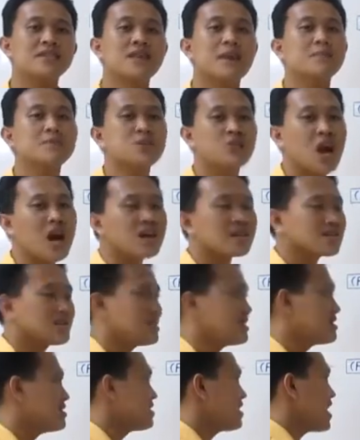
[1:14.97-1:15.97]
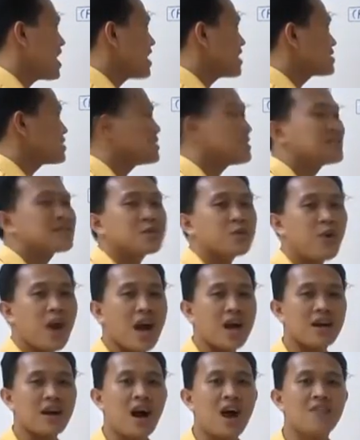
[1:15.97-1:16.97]
subtracted to the
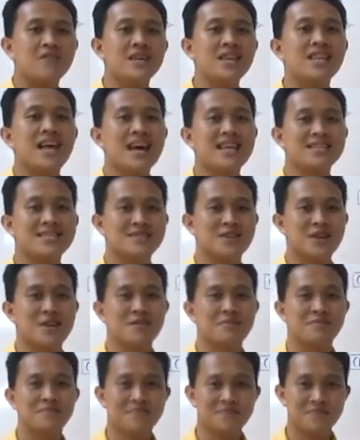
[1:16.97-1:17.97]
square of the last term.